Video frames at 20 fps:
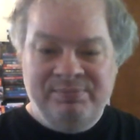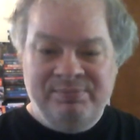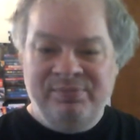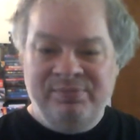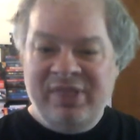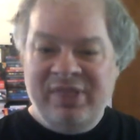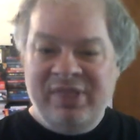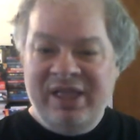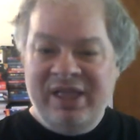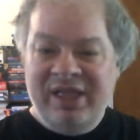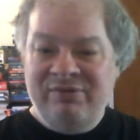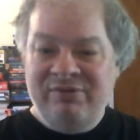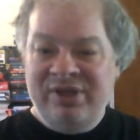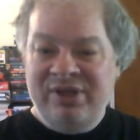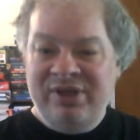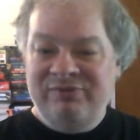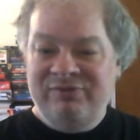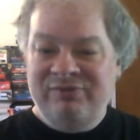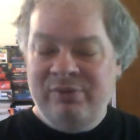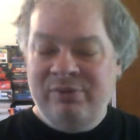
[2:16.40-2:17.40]
everything
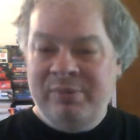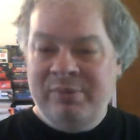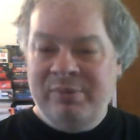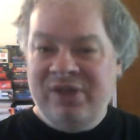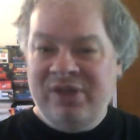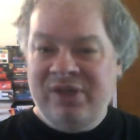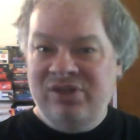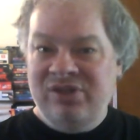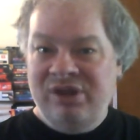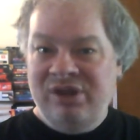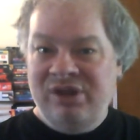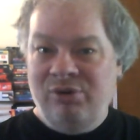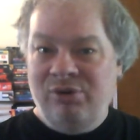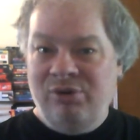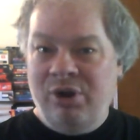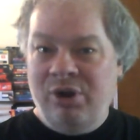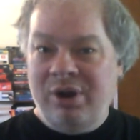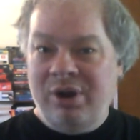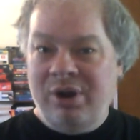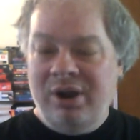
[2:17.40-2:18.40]
from about the letter
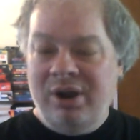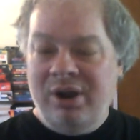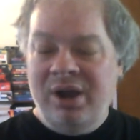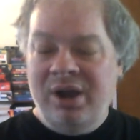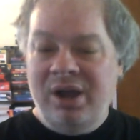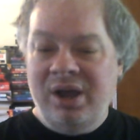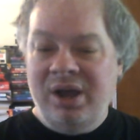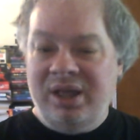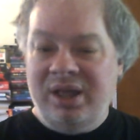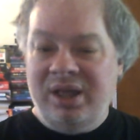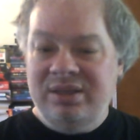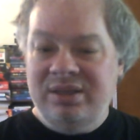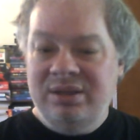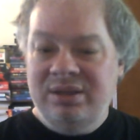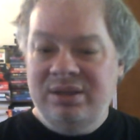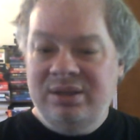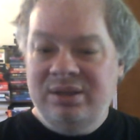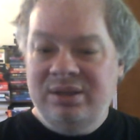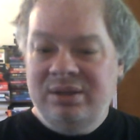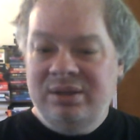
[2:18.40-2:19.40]
R on
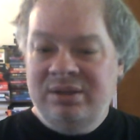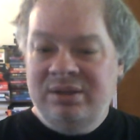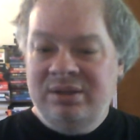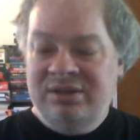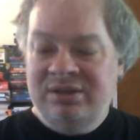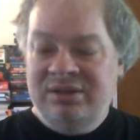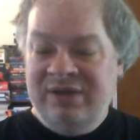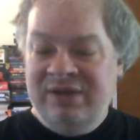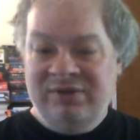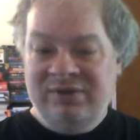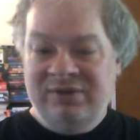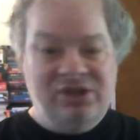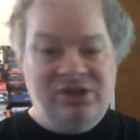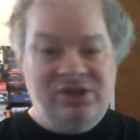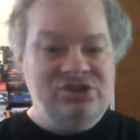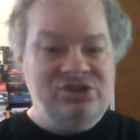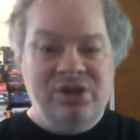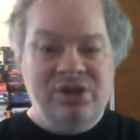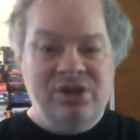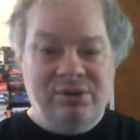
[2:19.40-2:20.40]
never gets
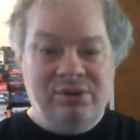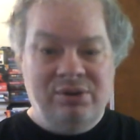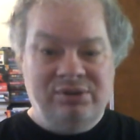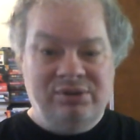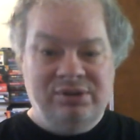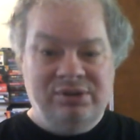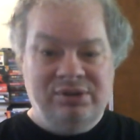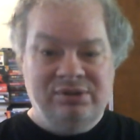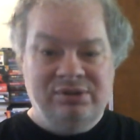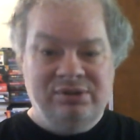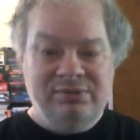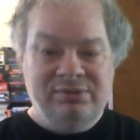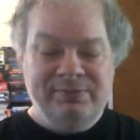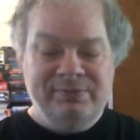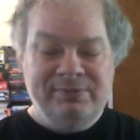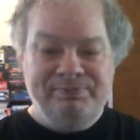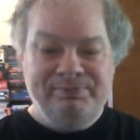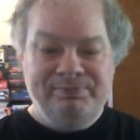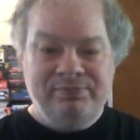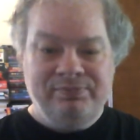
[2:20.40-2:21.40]
showed.
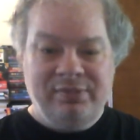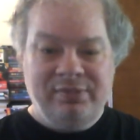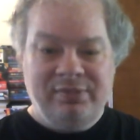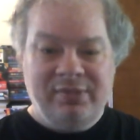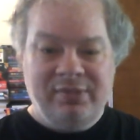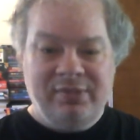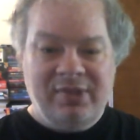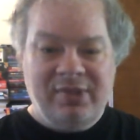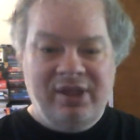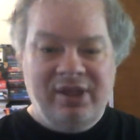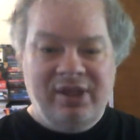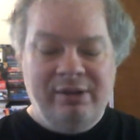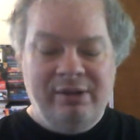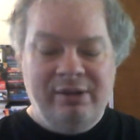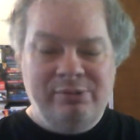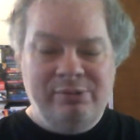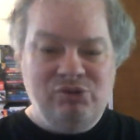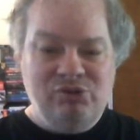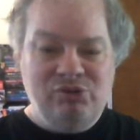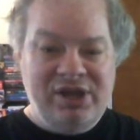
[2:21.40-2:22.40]
I'm
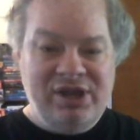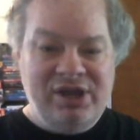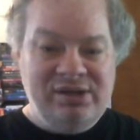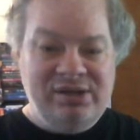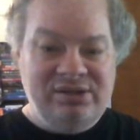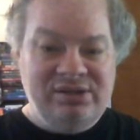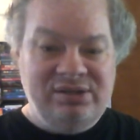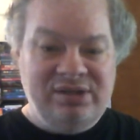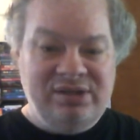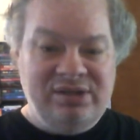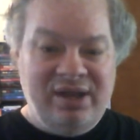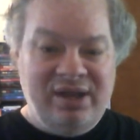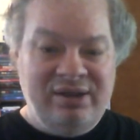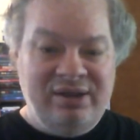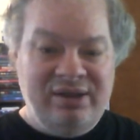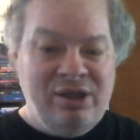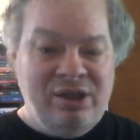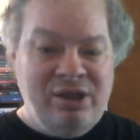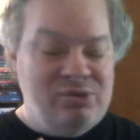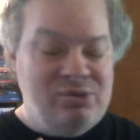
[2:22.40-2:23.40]
trying to decide
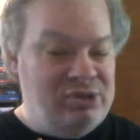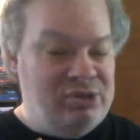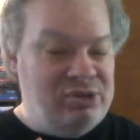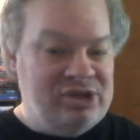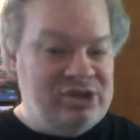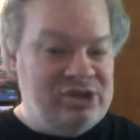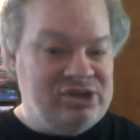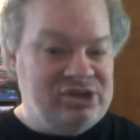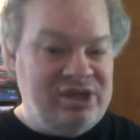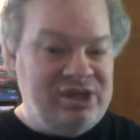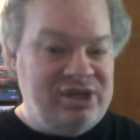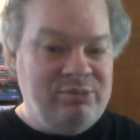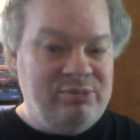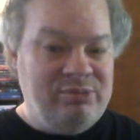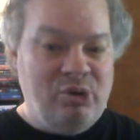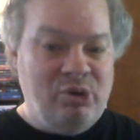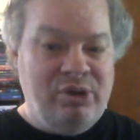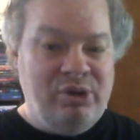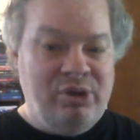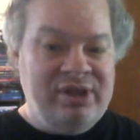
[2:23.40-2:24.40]
whether I should keep
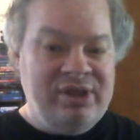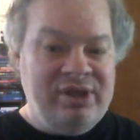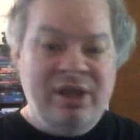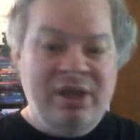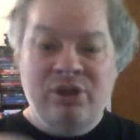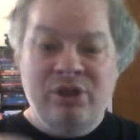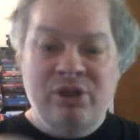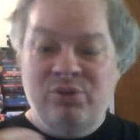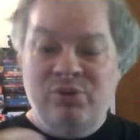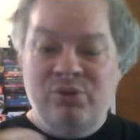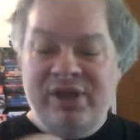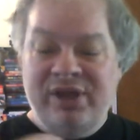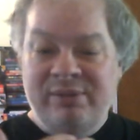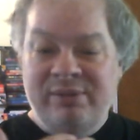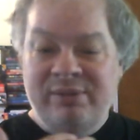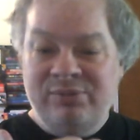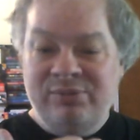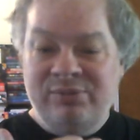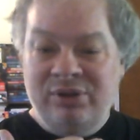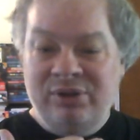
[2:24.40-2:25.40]
going the way
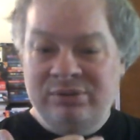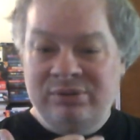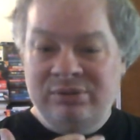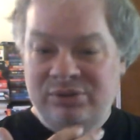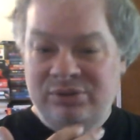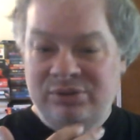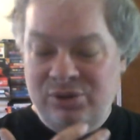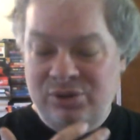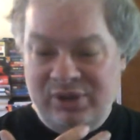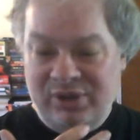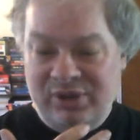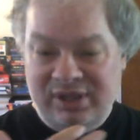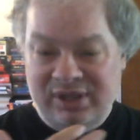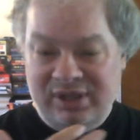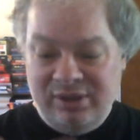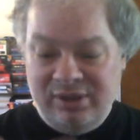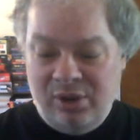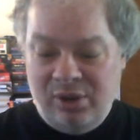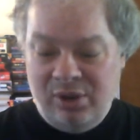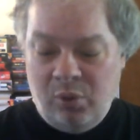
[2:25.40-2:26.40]
I'm doing it,
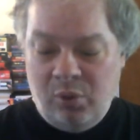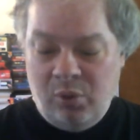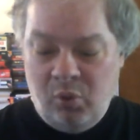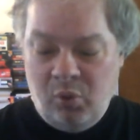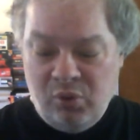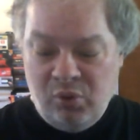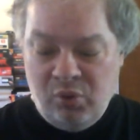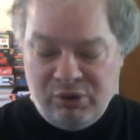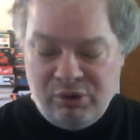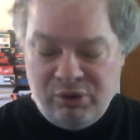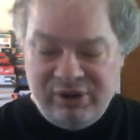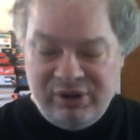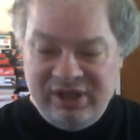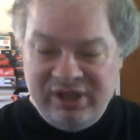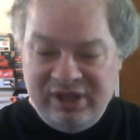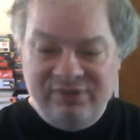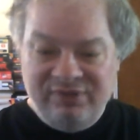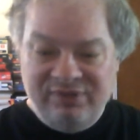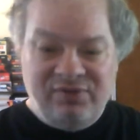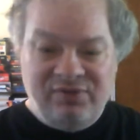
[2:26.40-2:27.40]
or
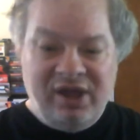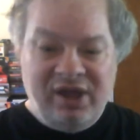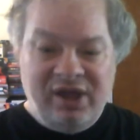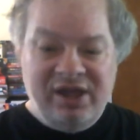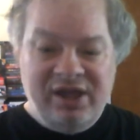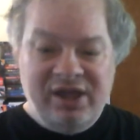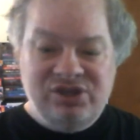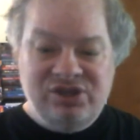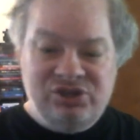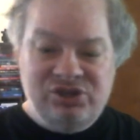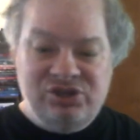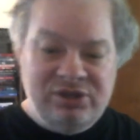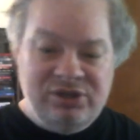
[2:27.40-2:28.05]
if I should